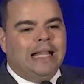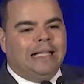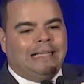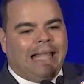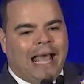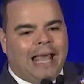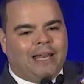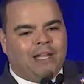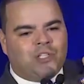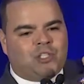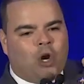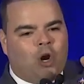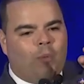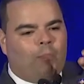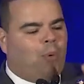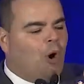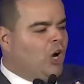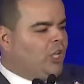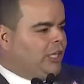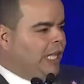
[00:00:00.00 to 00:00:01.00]
That is her
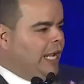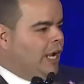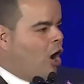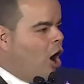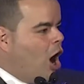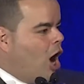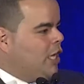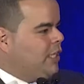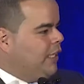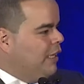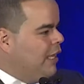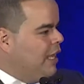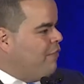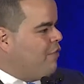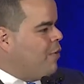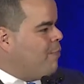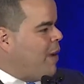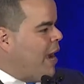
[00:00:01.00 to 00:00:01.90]
birthday card delivered